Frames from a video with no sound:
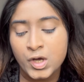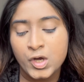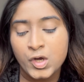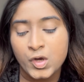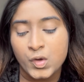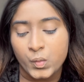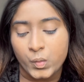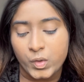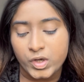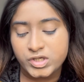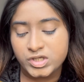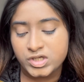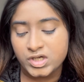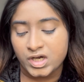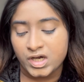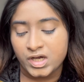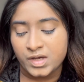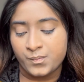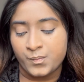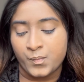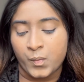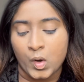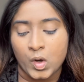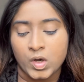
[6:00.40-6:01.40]
which I
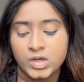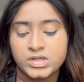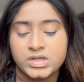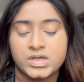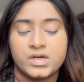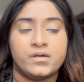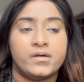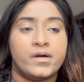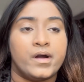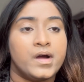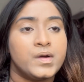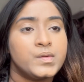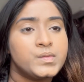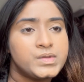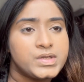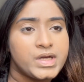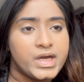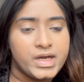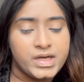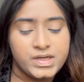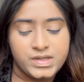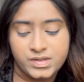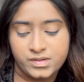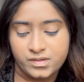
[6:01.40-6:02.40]
bought around
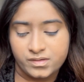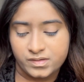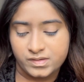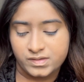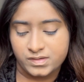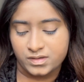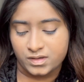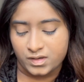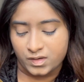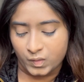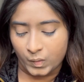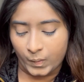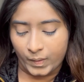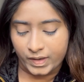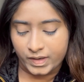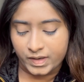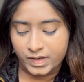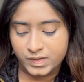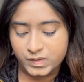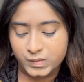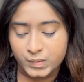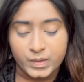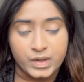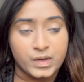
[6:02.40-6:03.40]
8 years ago, I
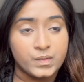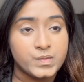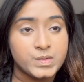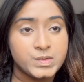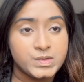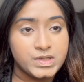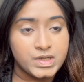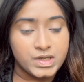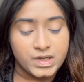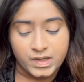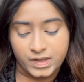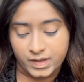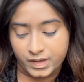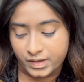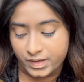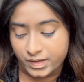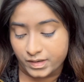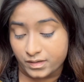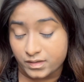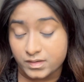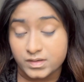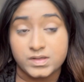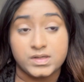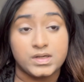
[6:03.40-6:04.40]
guess, when I was a kid and
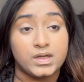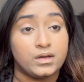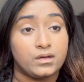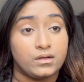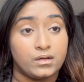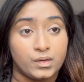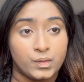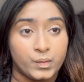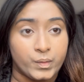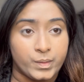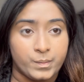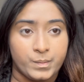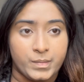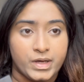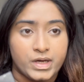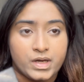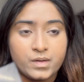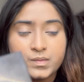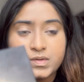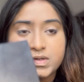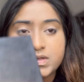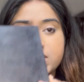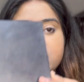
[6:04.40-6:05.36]
I didn't know what makeup used